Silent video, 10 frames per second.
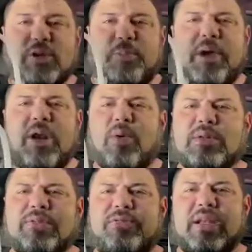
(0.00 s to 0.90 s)
pillow, I
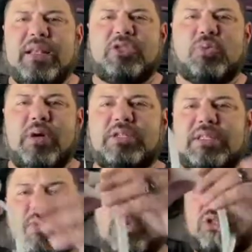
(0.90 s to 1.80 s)
wasn't feeling it too much because
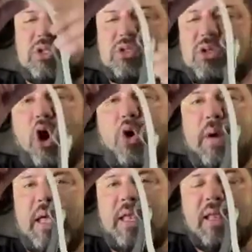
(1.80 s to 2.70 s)
it would just go
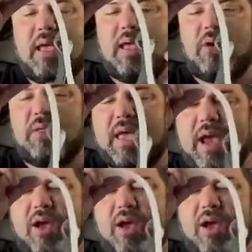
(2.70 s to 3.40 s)
in and, the air